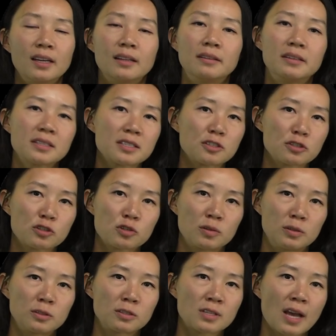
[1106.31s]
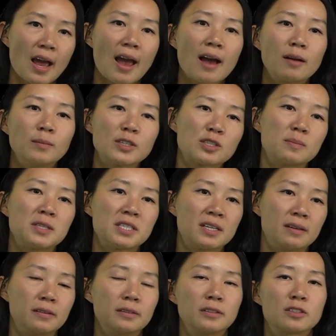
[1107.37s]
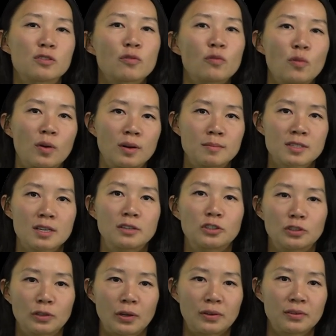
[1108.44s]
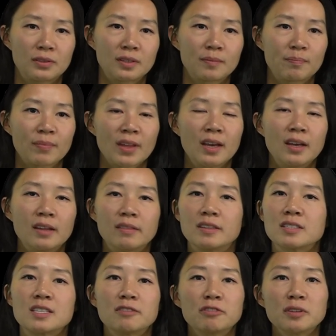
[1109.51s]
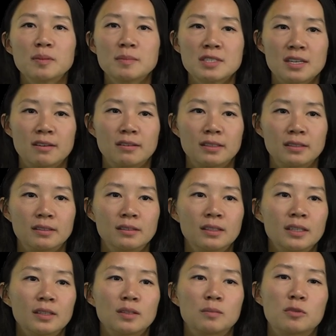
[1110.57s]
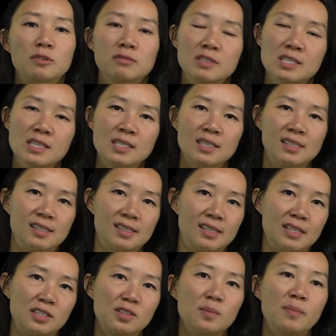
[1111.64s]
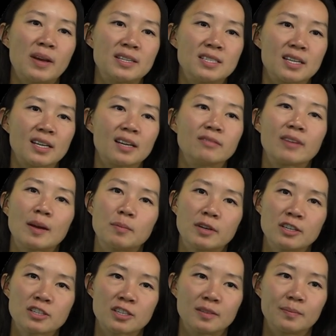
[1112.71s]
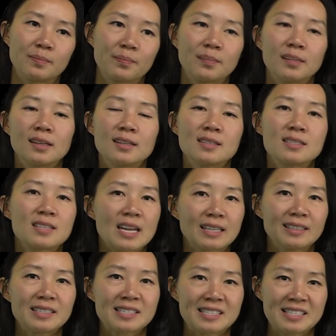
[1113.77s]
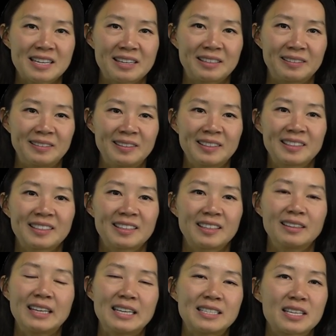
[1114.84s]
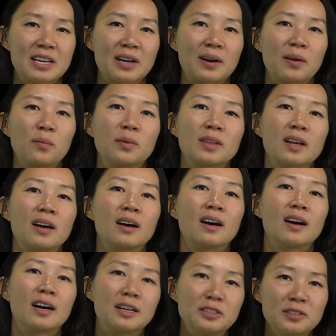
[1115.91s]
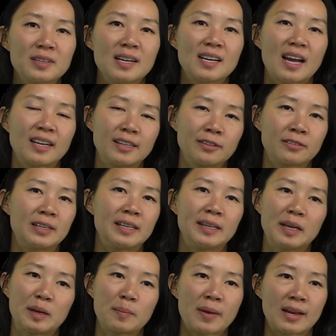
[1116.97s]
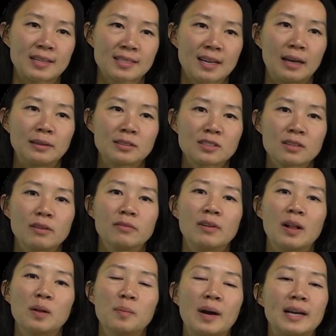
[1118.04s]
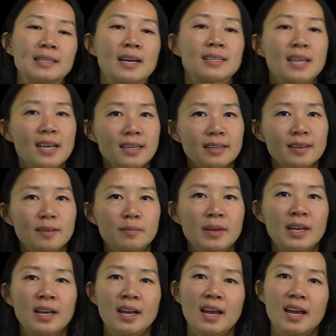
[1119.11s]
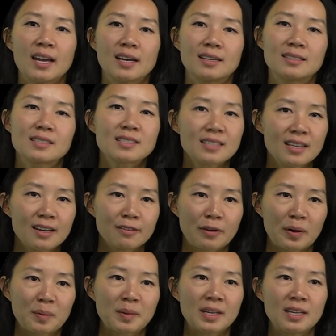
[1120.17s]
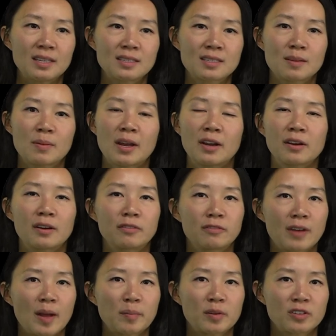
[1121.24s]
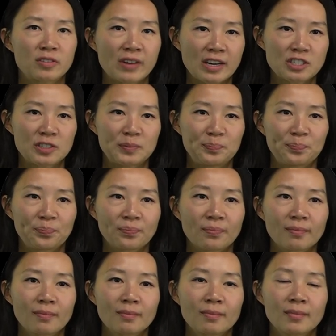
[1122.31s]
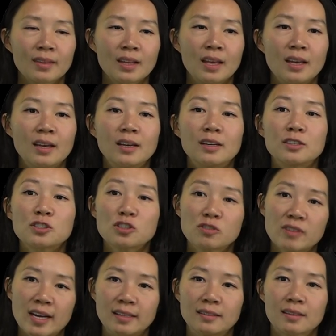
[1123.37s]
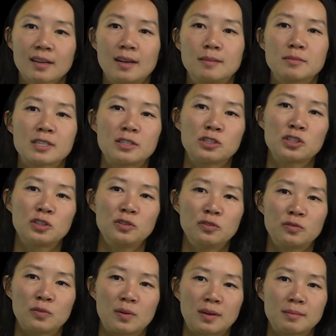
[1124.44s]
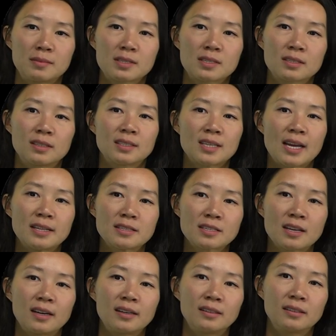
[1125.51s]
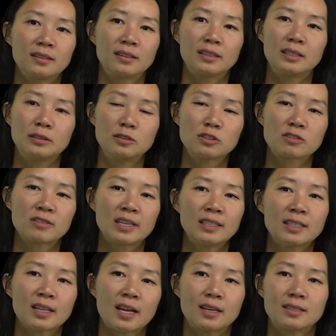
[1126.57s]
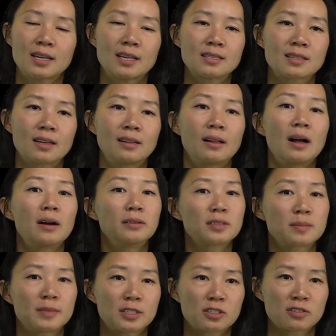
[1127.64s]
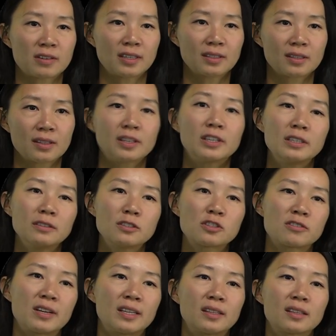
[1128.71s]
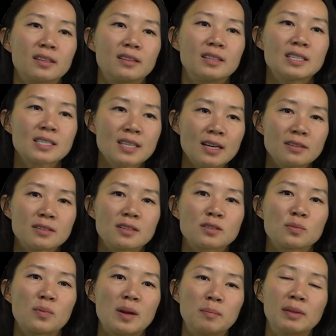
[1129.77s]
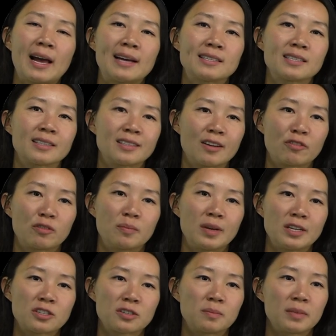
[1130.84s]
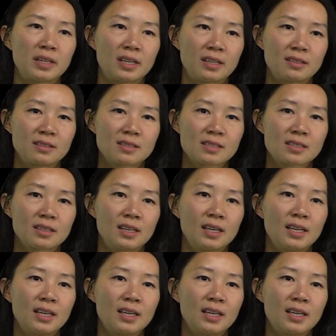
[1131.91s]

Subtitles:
This controls how much a material deforms under load. The stiffer the material, the more resistant it is to bending and vibration. Stainless steel leads here with 193 gigapascals, followed by titanium and CFRPs depending on fiber direction. Strength comes in 2 forms: tensile yield strength and tensile ultimate strength. For yield strength, this tells us when plastic deformation begins.